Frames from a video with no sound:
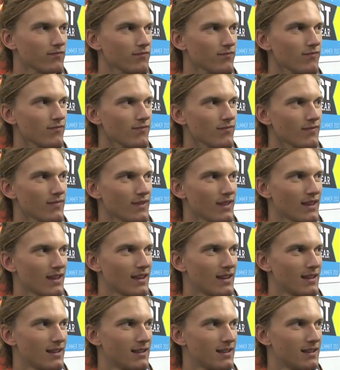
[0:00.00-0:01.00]

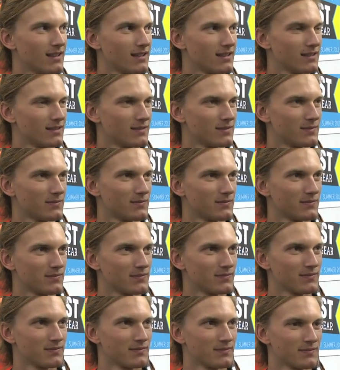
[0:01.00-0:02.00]

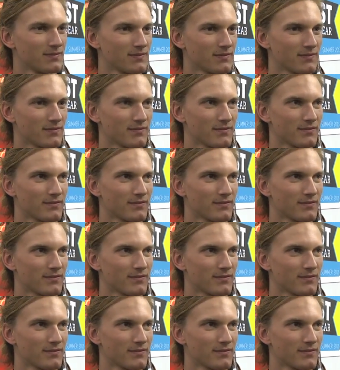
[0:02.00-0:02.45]
The person shown says nothing.